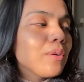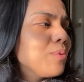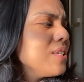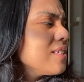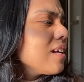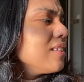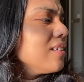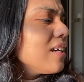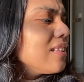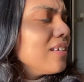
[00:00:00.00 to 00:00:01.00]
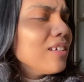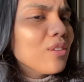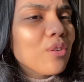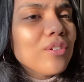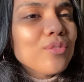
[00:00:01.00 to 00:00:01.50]
We started, I think,
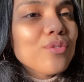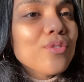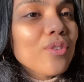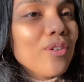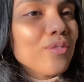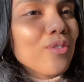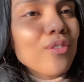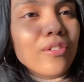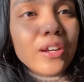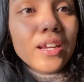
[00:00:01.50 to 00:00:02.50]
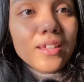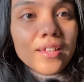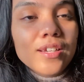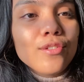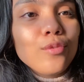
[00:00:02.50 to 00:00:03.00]
not really
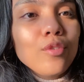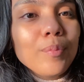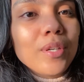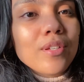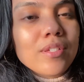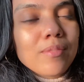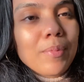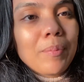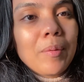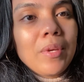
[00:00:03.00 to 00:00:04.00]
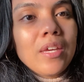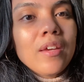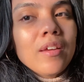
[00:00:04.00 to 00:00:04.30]
that soon because my baby